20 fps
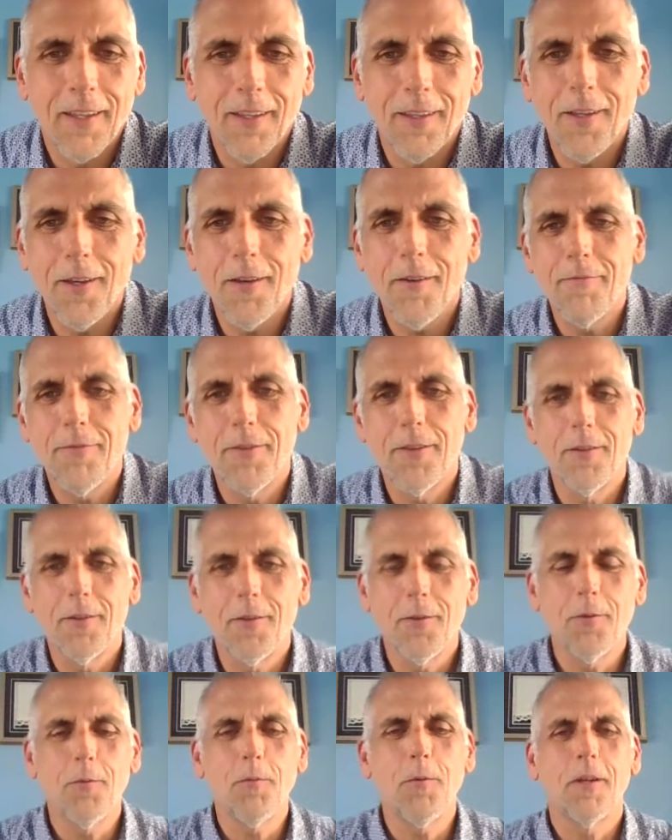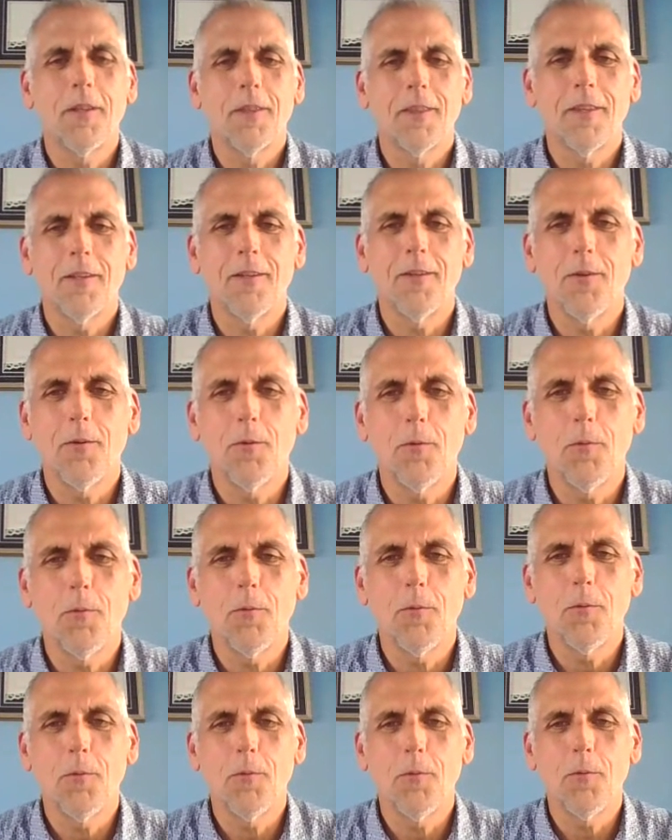love the new
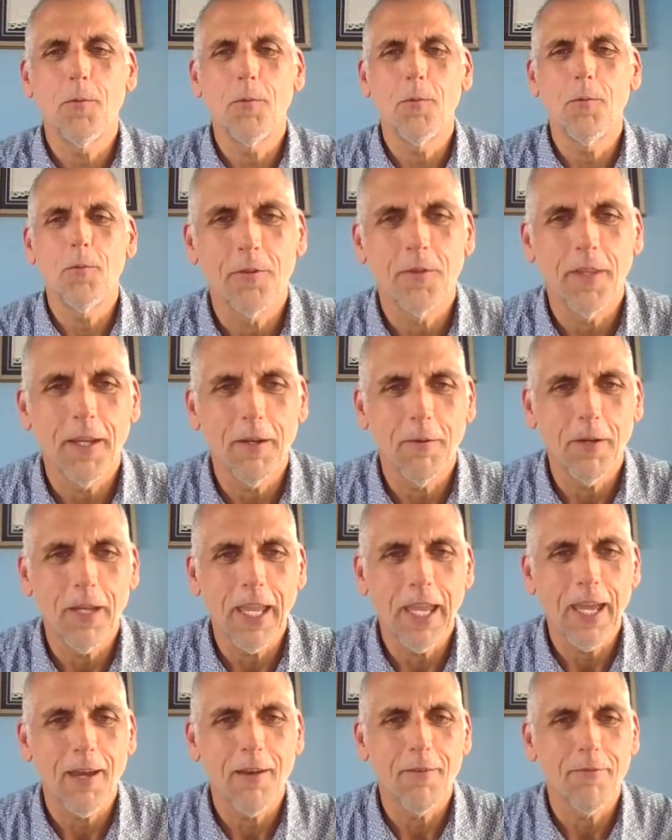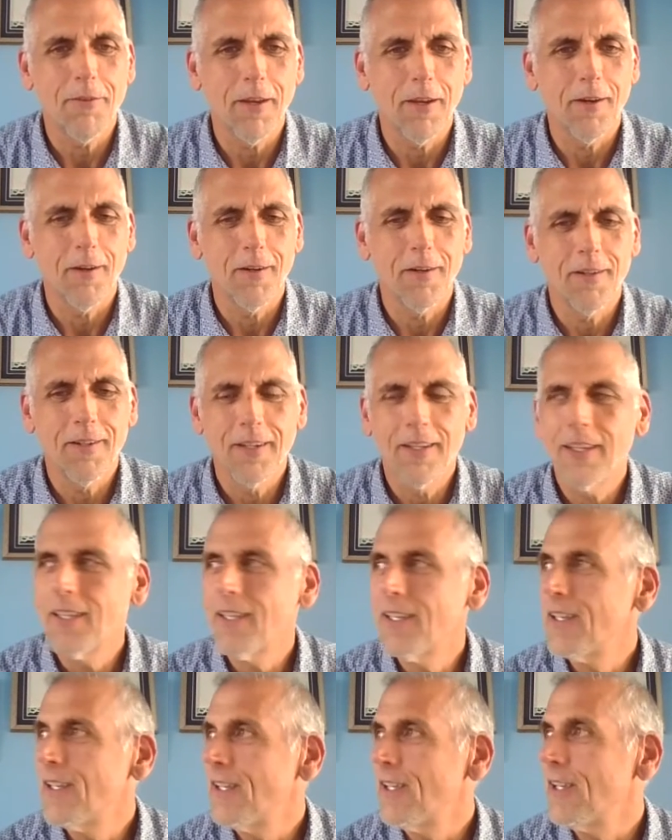normal that we have here
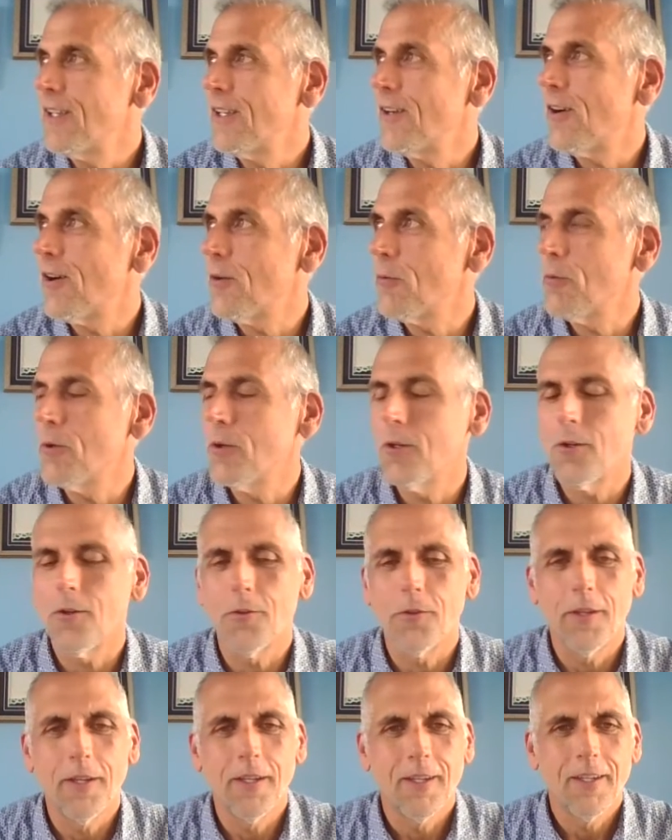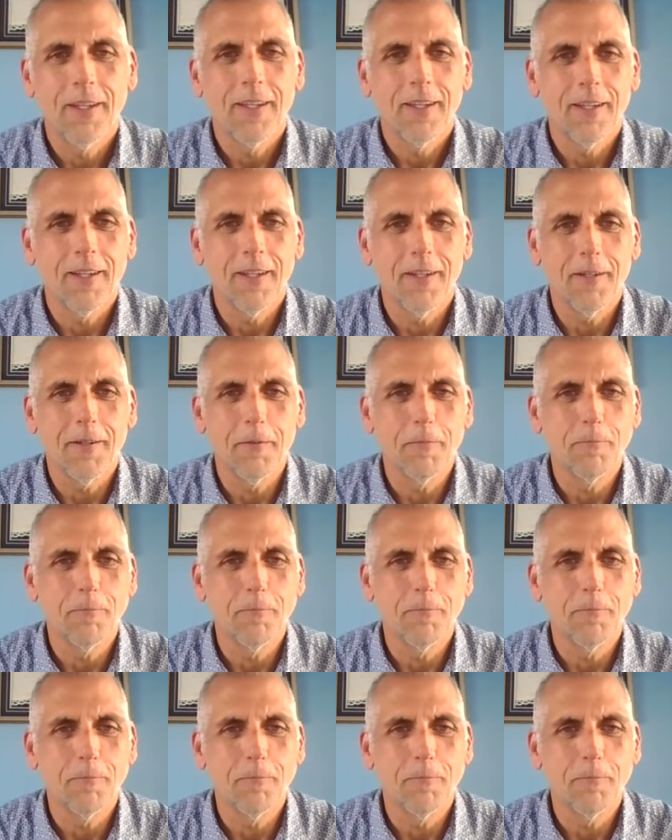in our world. I